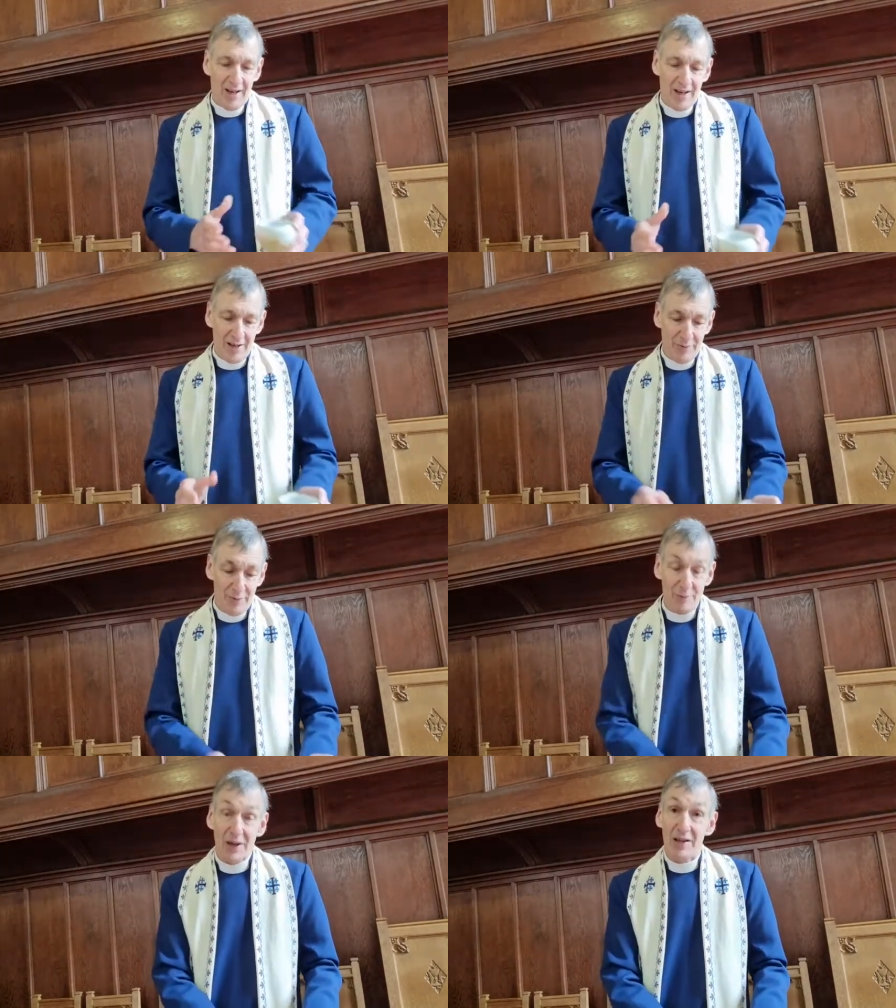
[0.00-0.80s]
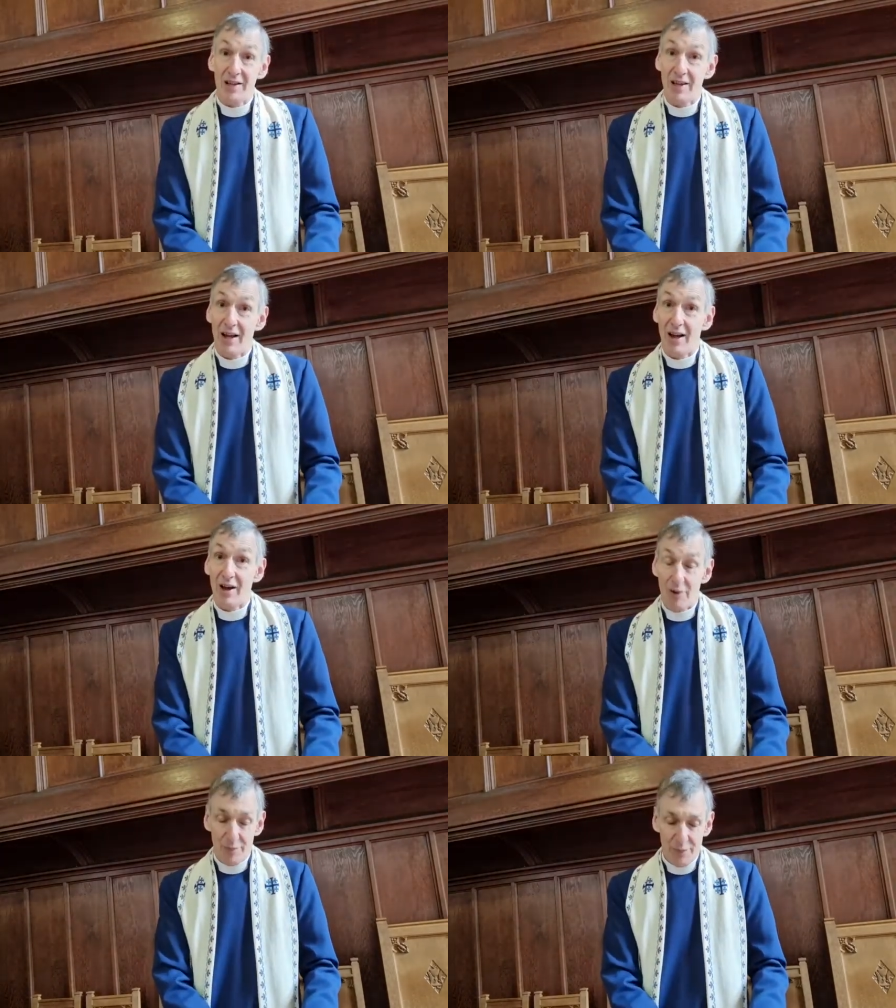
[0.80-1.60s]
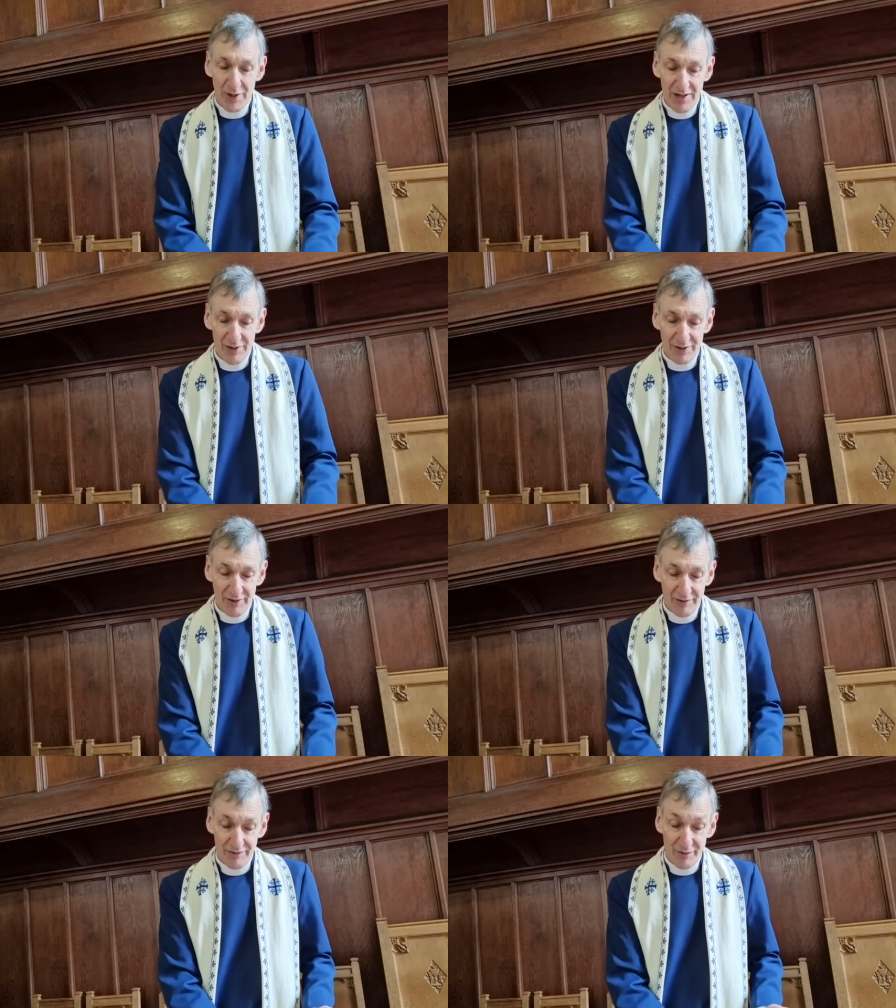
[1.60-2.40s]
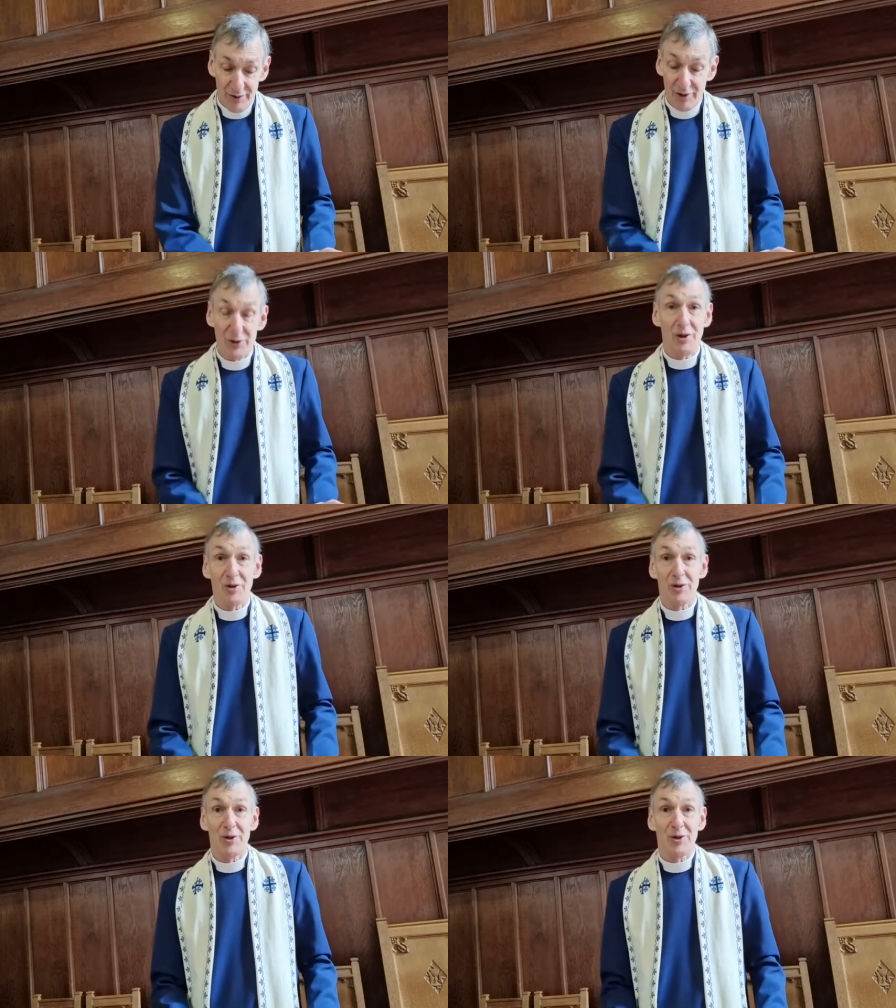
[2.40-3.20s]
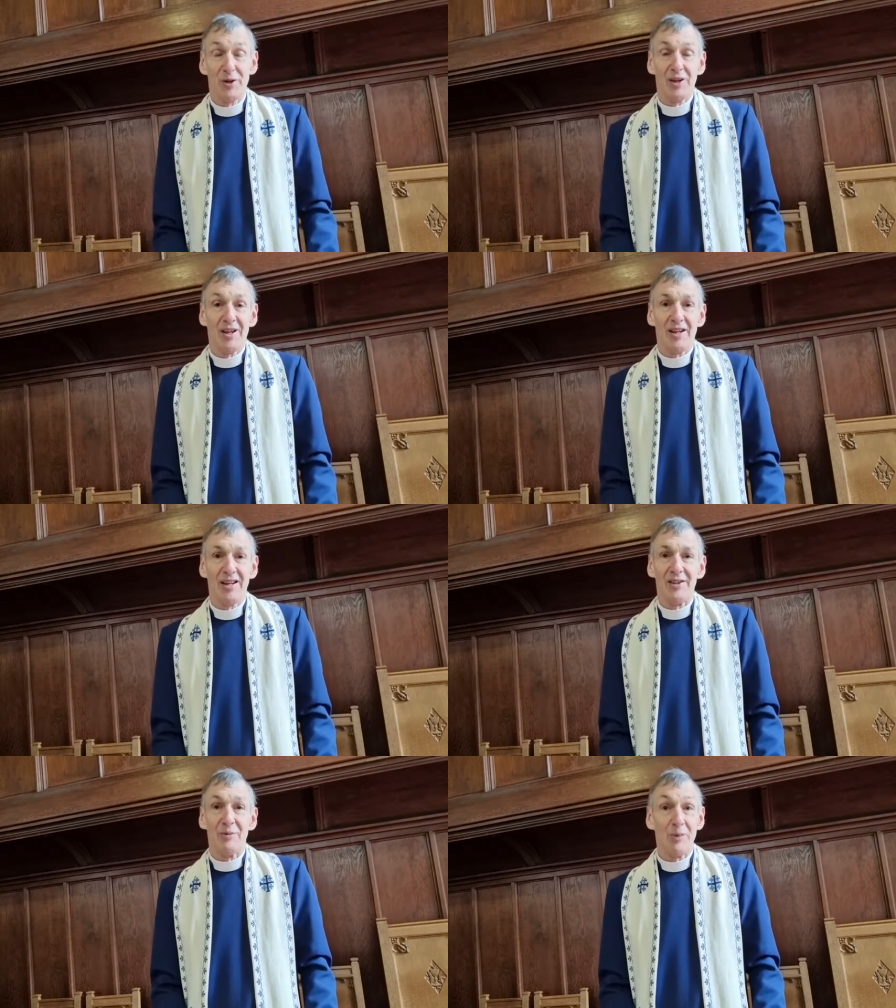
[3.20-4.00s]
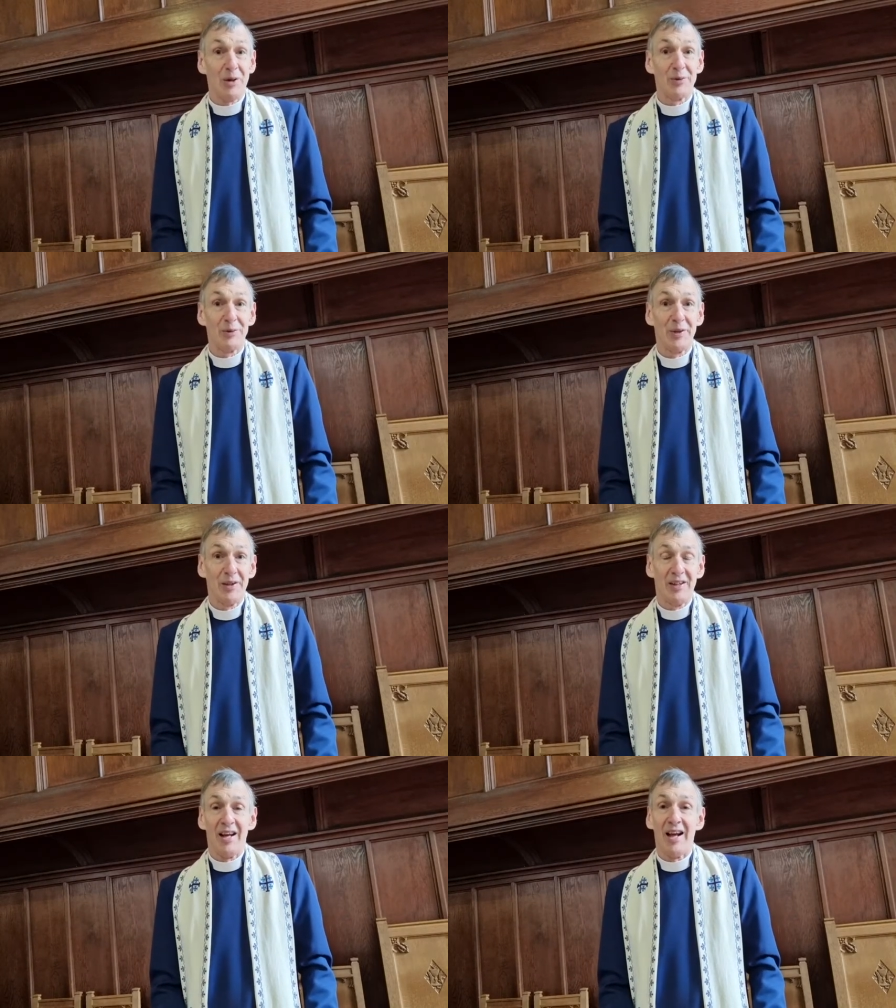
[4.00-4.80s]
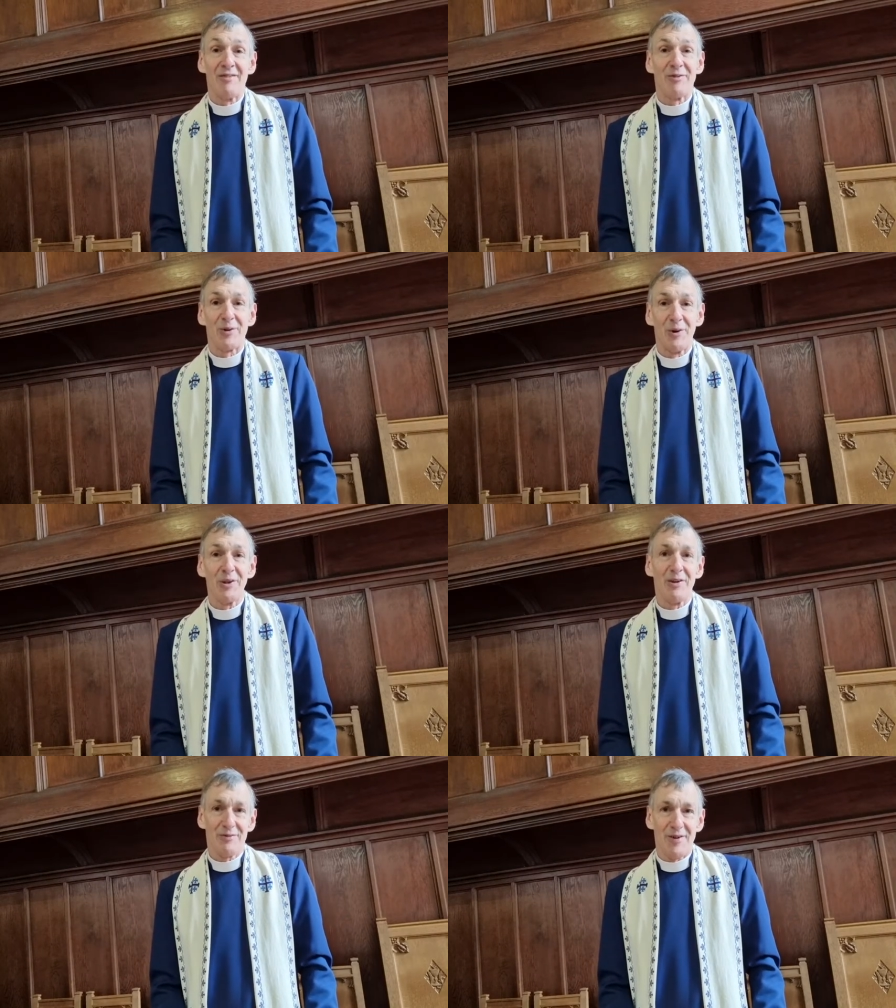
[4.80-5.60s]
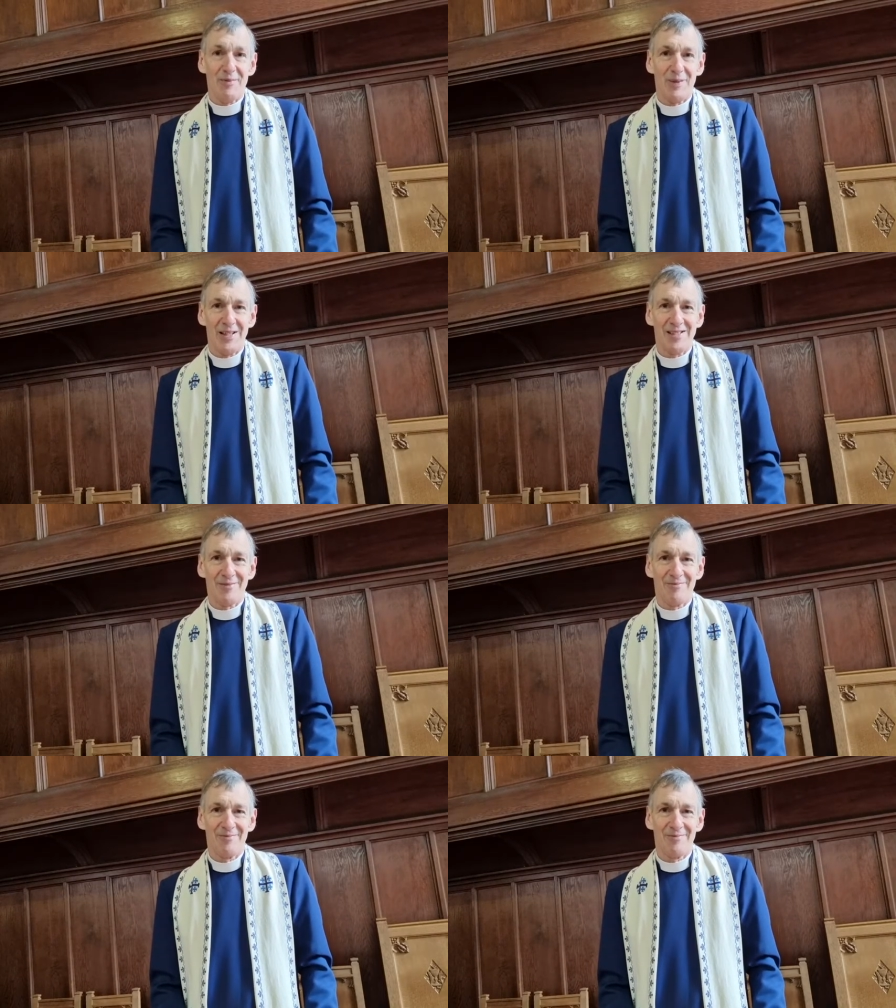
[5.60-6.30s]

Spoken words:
And we bring our prayers for the church and the world and for all our families.